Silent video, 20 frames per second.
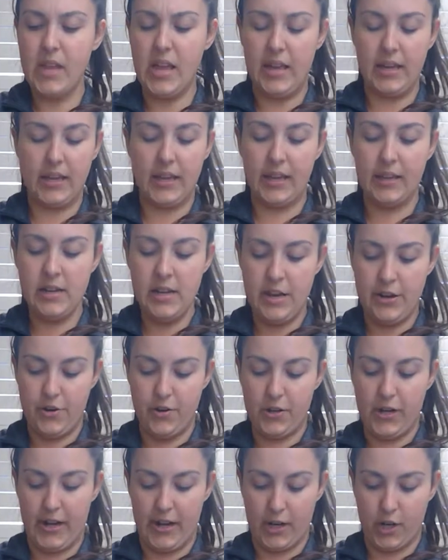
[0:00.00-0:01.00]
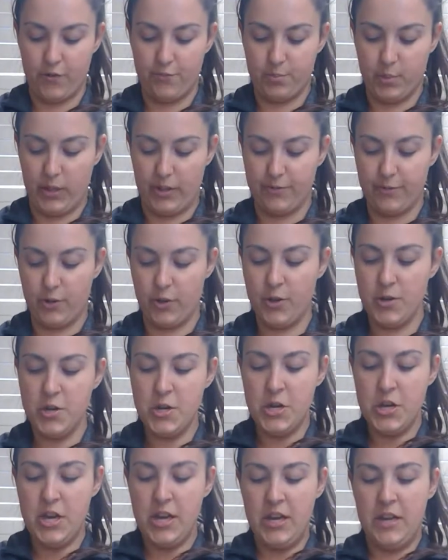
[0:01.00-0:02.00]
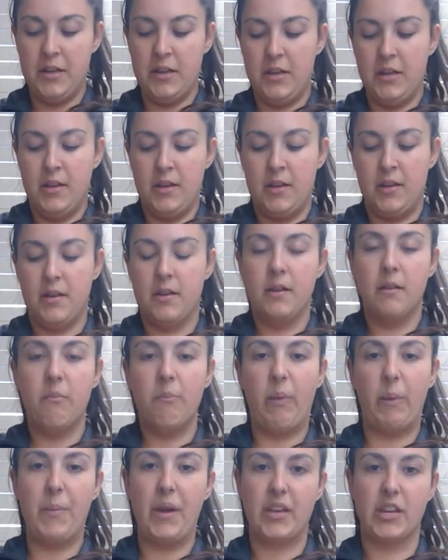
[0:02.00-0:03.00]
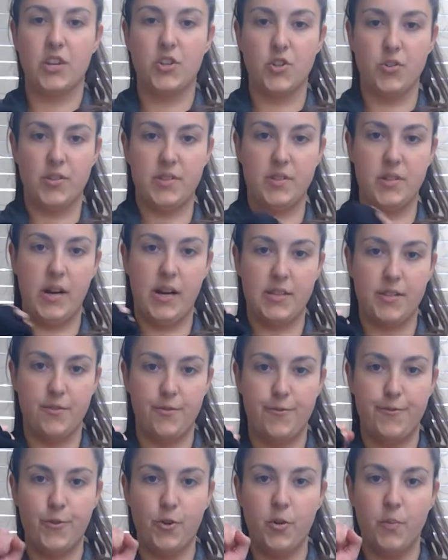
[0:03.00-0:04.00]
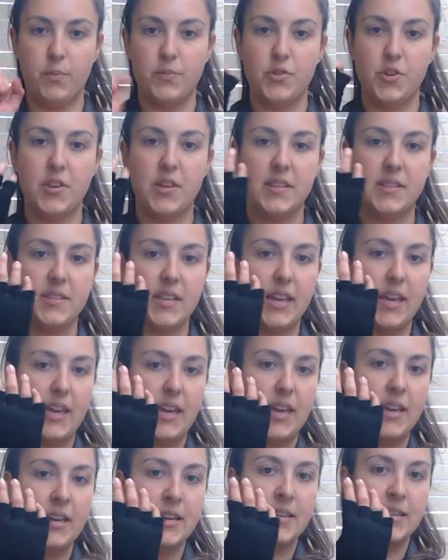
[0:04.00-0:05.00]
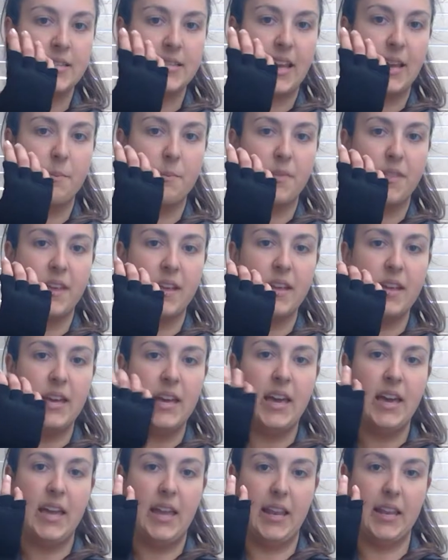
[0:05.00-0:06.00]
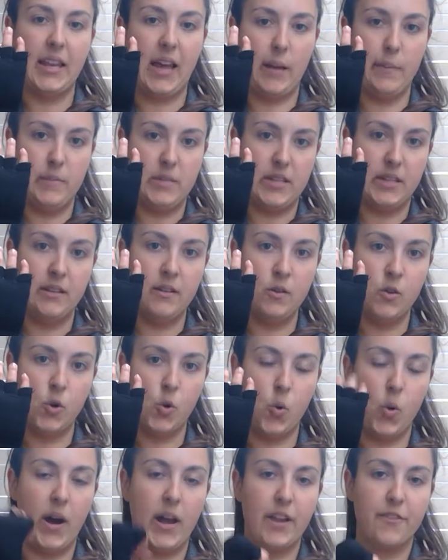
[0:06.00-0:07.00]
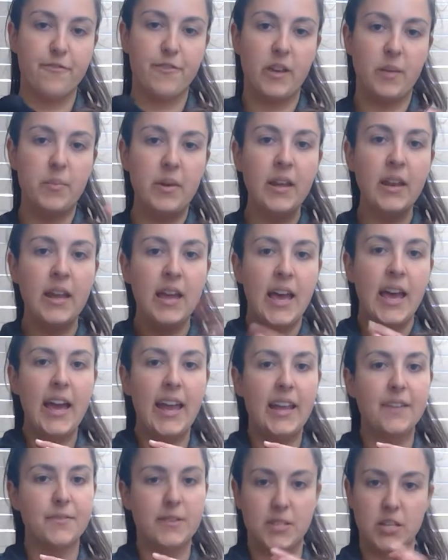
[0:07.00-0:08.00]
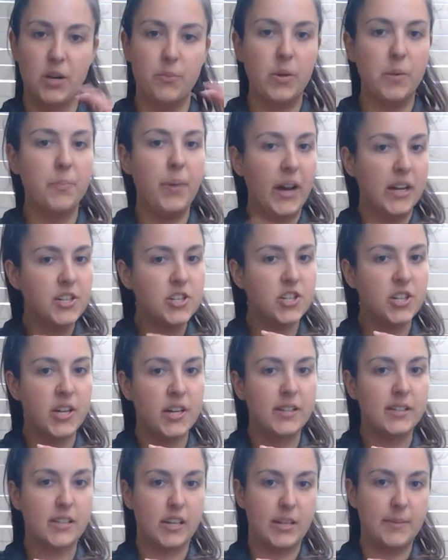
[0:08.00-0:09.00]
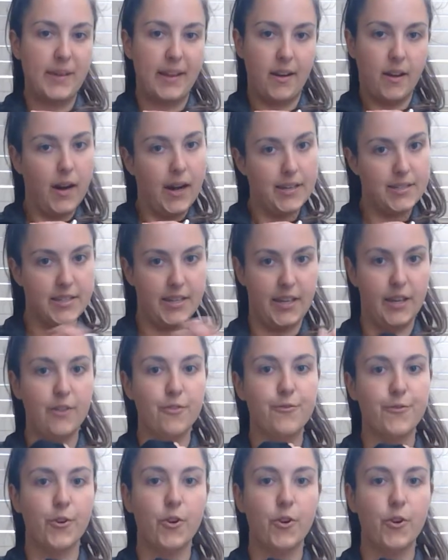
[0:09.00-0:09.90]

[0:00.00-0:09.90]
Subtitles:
Again, not cutting off blood flow, but making sure it's nice and firm. So you can see here, same thing, it comes in quite a fair bit, and every time we punch, it's going to be nice and